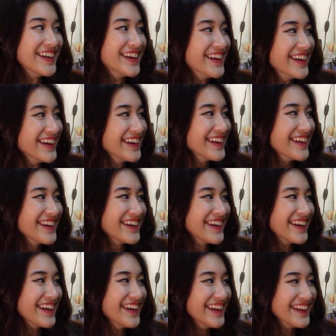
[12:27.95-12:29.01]

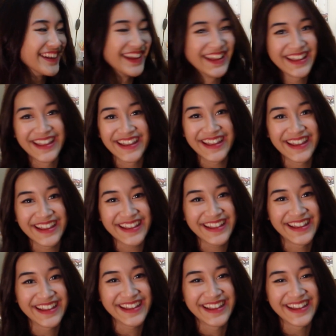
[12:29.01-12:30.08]

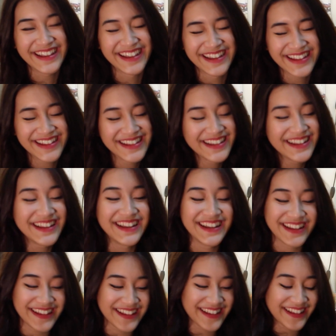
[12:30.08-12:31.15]

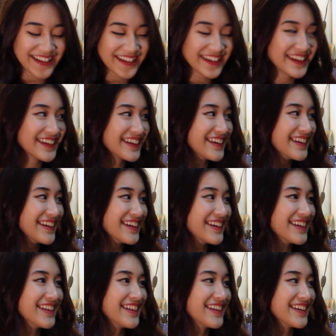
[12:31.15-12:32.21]

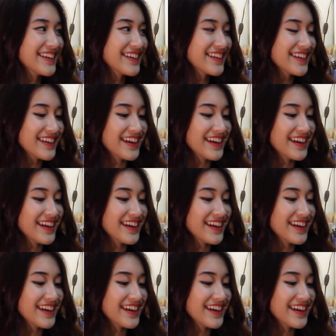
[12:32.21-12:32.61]
This person isn't speaking.